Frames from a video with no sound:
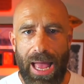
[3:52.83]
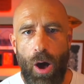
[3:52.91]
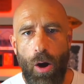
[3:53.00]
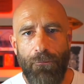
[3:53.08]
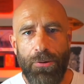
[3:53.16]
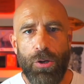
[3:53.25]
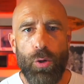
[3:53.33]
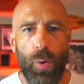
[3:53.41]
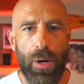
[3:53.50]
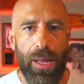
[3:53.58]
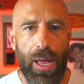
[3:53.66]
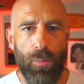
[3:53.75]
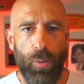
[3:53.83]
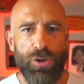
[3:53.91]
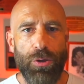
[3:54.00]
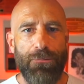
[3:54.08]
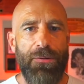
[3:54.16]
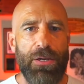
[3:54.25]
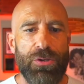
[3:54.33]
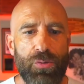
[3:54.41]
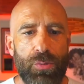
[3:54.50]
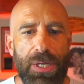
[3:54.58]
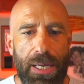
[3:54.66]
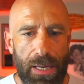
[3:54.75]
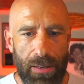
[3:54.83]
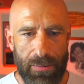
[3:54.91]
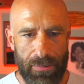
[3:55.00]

How often do you work out? What's your fitness routine?